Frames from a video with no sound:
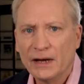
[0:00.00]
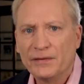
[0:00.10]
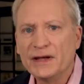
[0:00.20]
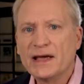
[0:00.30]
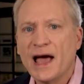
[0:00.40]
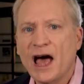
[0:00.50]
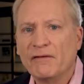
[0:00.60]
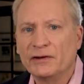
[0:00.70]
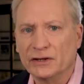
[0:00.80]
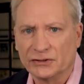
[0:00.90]
The
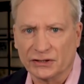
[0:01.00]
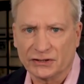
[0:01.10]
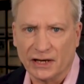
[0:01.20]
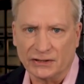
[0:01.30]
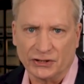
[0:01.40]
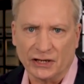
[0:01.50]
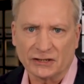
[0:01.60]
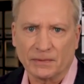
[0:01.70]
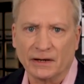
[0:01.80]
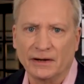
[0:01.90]
Cavendish extension
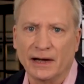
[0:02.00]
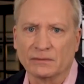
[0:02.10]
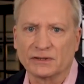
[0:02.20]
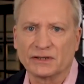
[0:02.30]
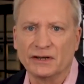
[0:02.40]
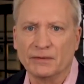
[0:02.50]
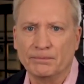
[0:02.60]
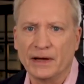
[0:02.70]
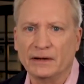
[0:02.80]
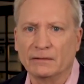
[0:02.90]
has been announced and
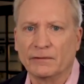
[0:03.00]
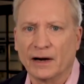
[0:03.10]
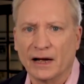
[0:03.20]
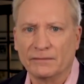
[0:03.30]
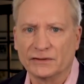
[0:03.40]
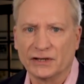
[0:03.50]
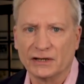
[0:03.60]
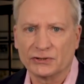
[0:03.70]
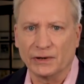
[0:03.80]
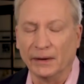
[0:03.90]
debated for half a
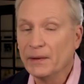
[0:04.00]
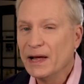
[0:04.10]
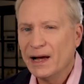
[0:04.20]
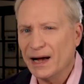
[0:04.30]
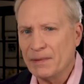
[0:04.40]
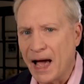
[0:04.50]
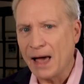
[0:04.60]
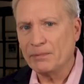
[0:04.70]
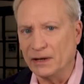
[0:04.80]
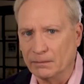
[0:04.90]
century. I'm
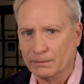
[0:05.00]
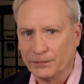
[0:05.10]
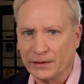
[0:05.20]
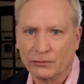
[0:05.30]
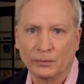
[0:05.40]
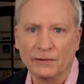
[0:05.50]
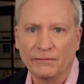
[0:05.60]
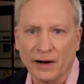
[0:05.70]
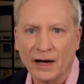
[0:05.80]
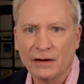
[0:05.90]
happy that there will be
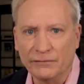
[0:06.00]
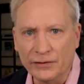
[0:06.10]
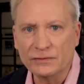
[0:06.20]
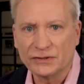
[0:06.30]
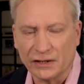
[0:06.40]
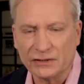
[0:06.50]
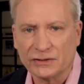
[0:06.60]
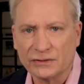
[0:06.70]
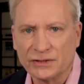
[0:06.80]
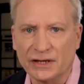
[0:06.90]
five new
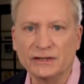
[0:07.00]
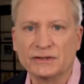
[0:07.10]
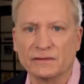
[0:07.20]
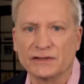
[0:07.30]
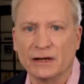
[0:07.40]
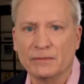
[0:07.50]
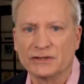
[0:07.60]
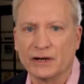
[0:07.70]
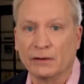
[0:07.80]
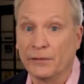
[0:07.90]
stations east of St.
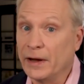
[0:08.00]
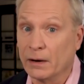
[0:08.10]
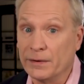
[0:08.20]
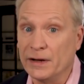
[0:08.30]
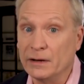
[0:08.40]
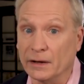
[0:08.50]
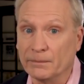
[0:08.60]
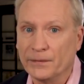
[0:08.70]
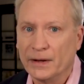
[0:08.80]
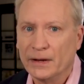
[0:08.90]
Michel. They are needed.